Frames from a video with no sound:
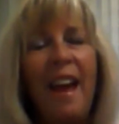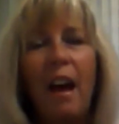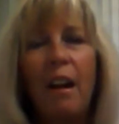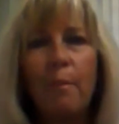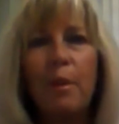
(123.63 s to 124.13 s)

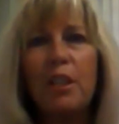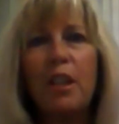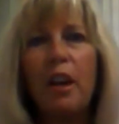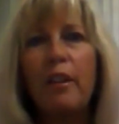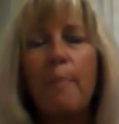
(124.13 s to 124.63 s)
And I'm going to
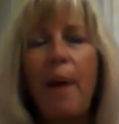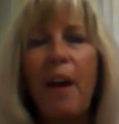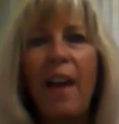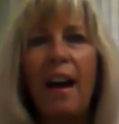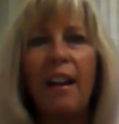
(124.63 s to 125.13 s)
tell you
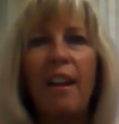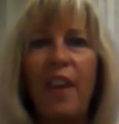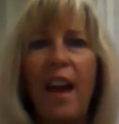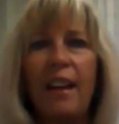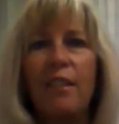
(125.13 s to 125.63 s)
about that at
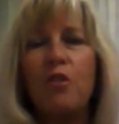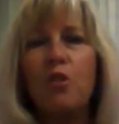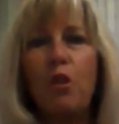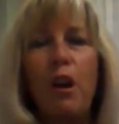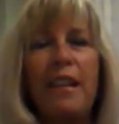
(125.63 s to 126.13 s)
the end of the
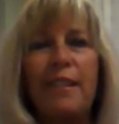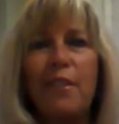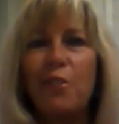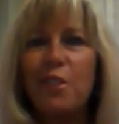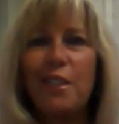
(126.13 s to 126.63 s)
training.
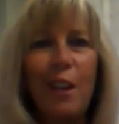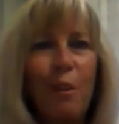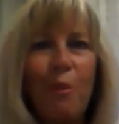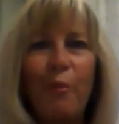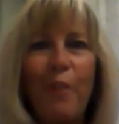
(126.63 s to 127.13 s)
So stick
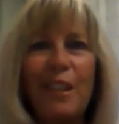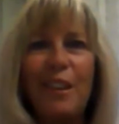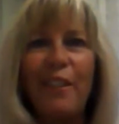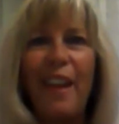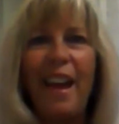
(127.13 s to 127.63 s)
with me
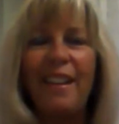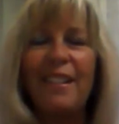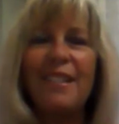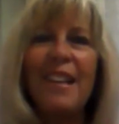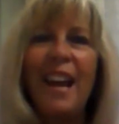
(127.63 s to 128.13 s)
till the
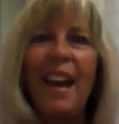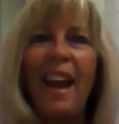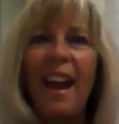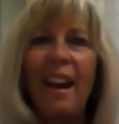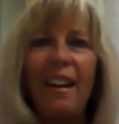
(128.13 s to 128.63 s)
end,
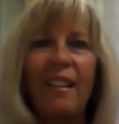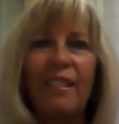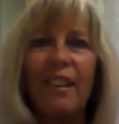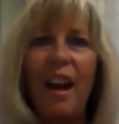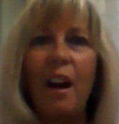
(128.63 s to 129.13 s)
and
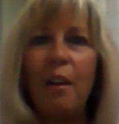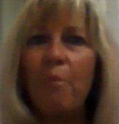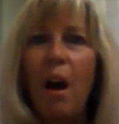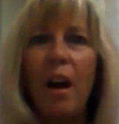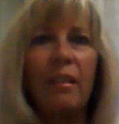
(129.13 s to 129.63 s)

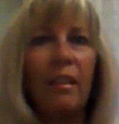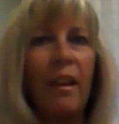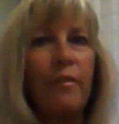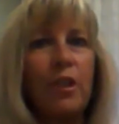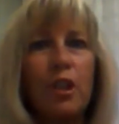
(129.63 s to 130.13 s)
I'd
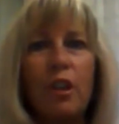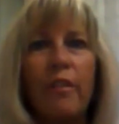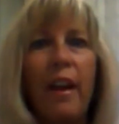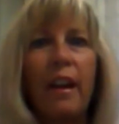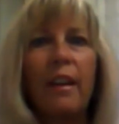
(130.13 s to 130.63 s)
love to share
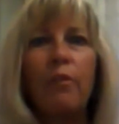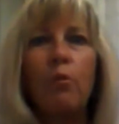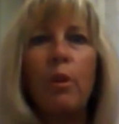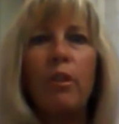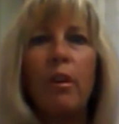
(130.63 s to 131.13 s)
that gift
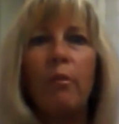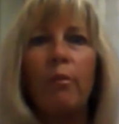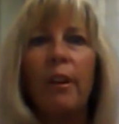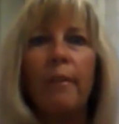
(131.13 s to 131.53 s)
with you.